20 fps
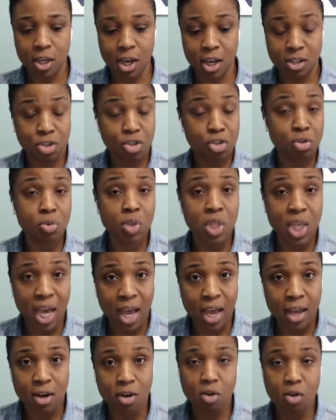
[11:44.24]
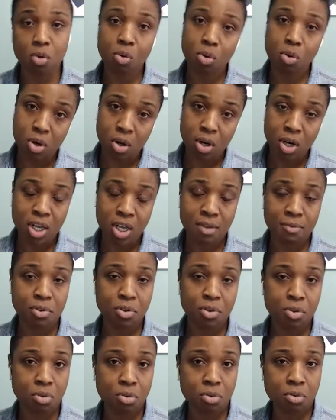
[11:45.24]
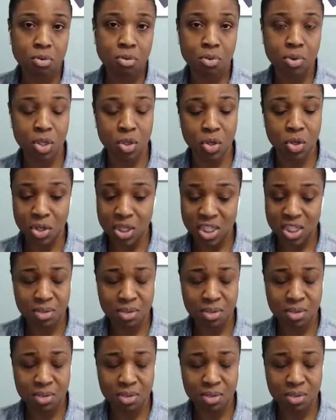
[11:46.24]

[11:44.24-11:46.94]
Do that. Or if because